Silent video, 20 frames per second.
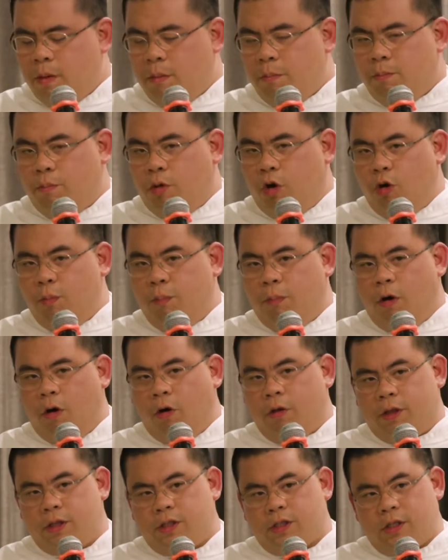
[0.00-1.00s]
Pope
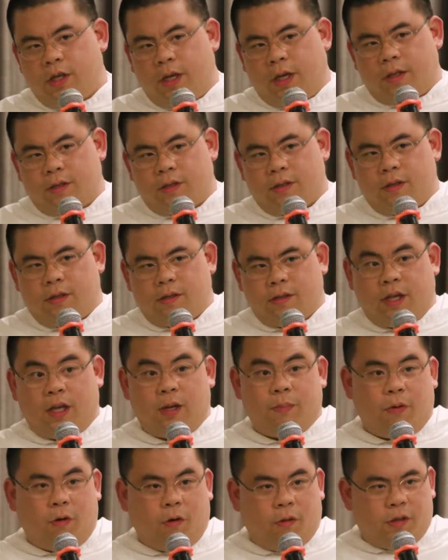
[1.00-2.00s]
Paul VI,
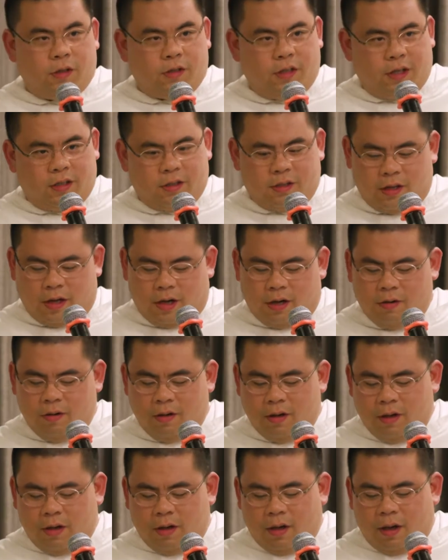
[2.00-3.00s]
St. Paul VI now,
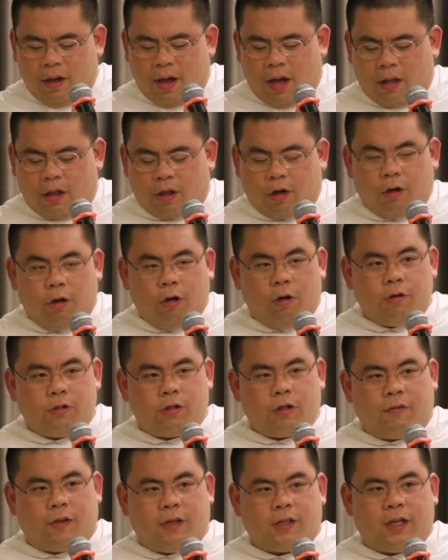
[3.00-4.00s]
at the close
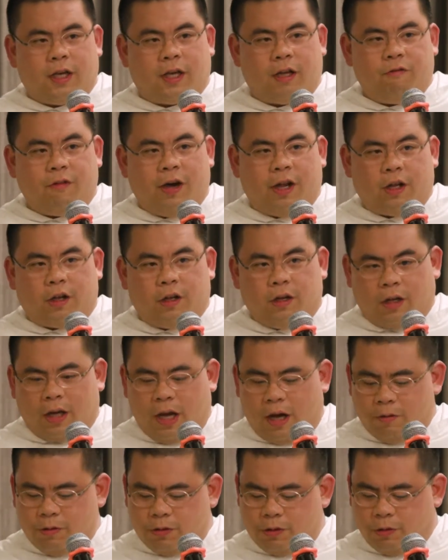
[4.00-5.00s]
of the Second Vatican
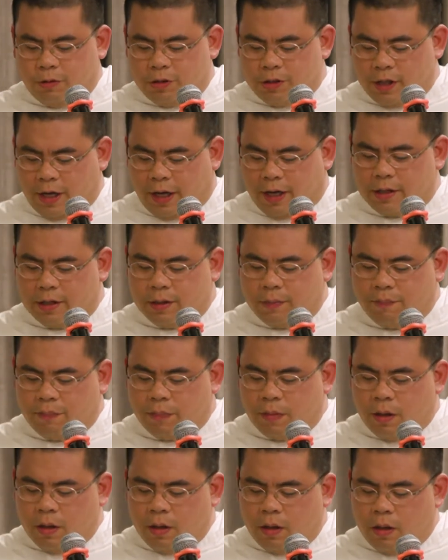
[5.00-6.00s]
Council said,
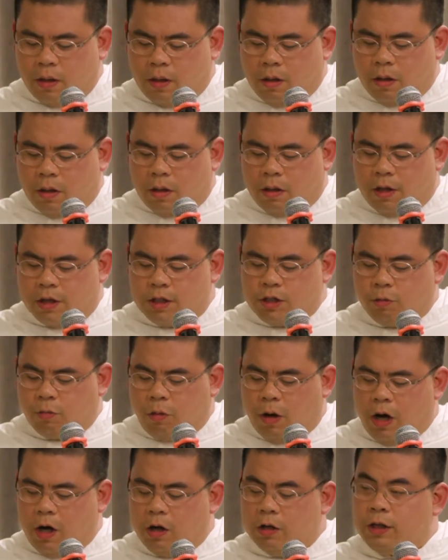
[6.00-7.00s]
"This
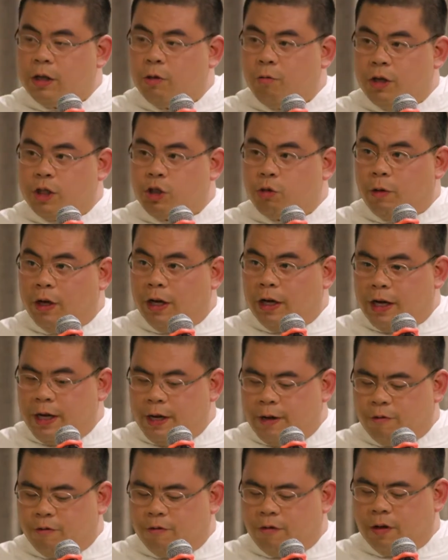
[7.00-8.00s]
world in which we
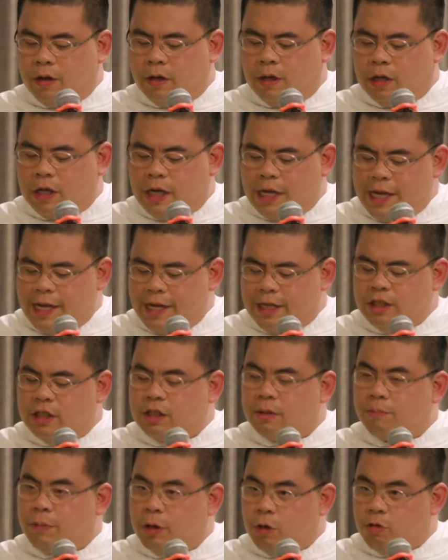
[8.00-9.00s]
live needs
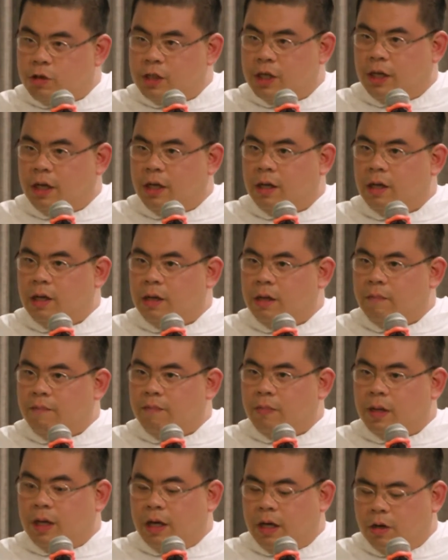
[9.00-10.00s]
beauty
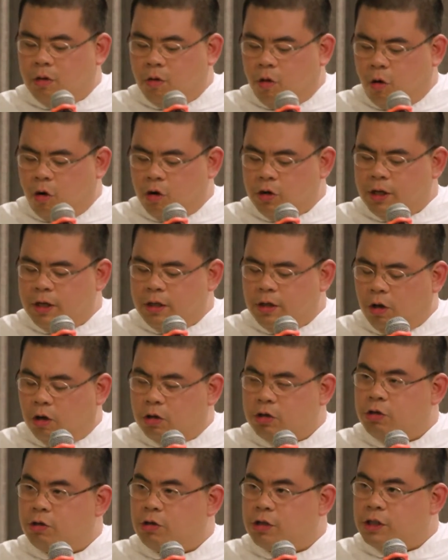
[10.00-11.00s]
in order
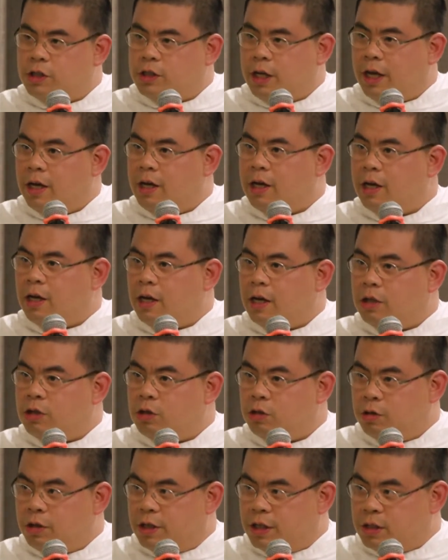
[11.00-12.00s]
not to sink
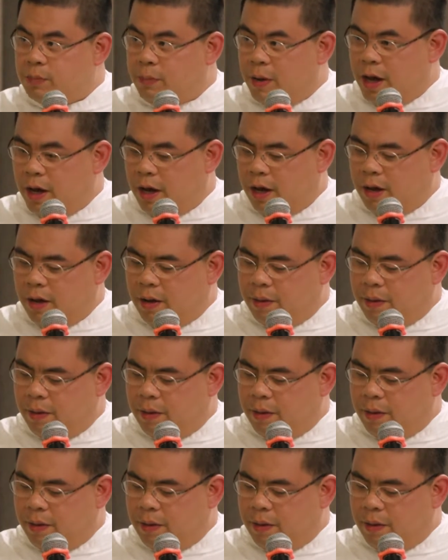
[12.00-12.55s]
into despair.